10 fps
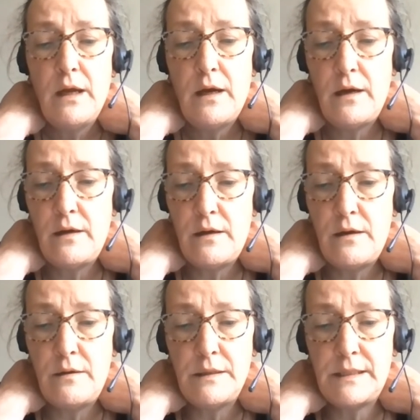
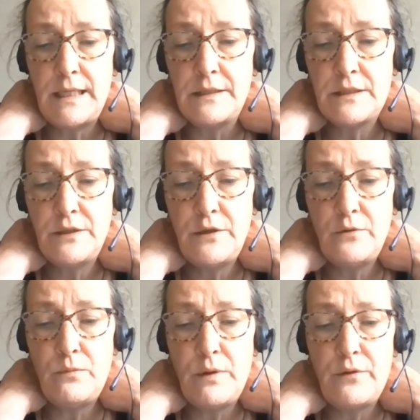uh, sent to you
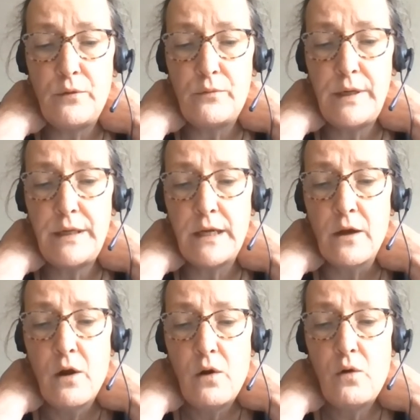with your reading
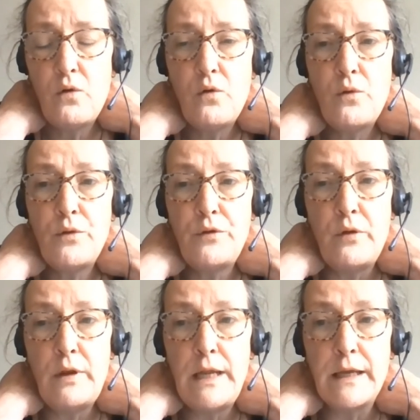or the
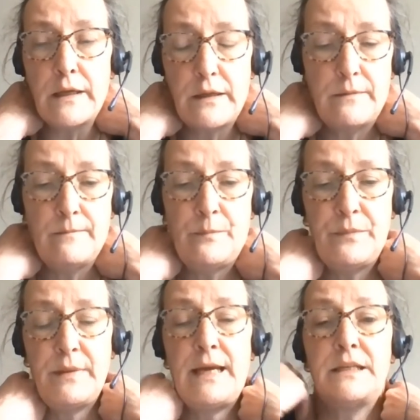link.
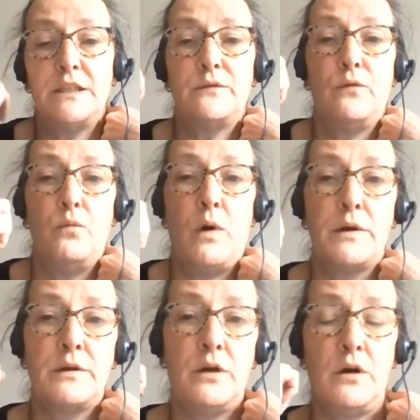That is for
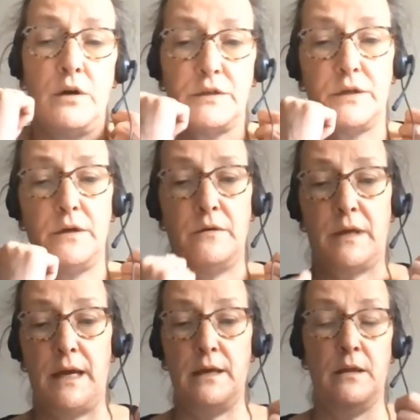one card,
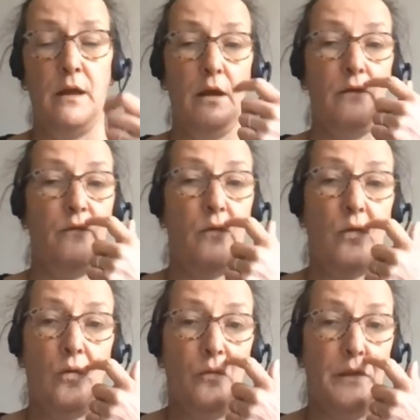okay?
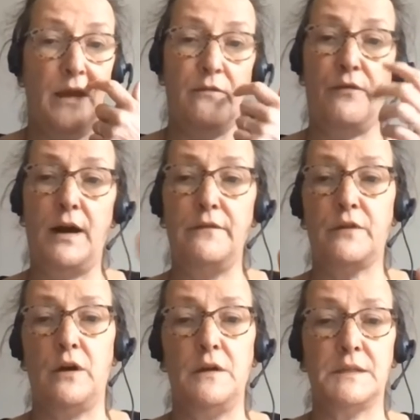For the five
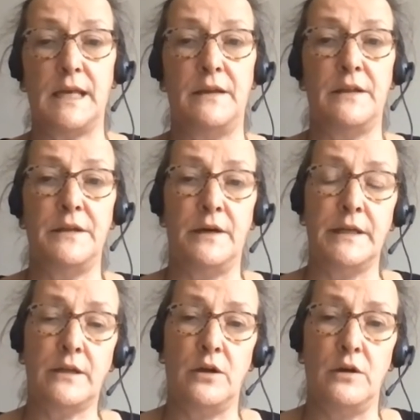cards and the nine
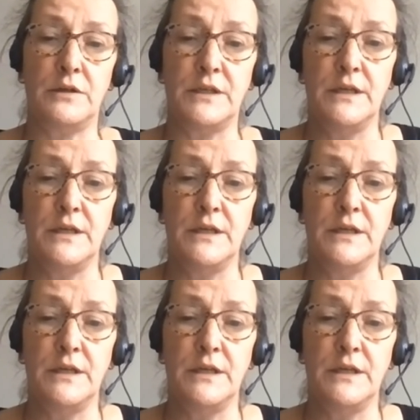card